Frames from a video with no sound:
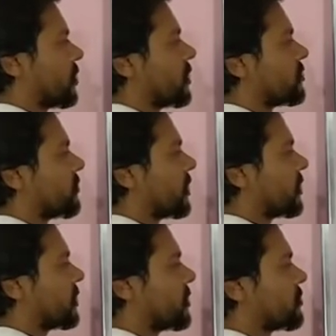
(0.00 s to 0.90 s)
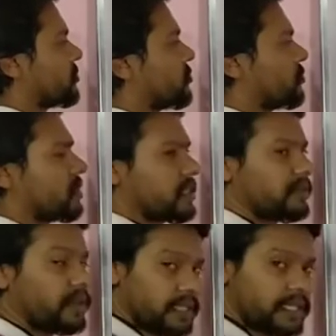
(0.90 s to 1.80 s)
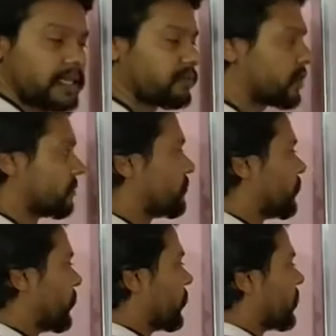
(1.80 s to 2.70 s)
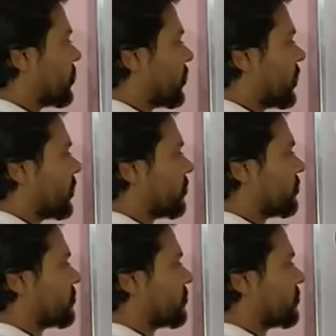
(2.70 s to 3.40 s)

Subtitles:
Its factor is 2 itself other than 1. 3,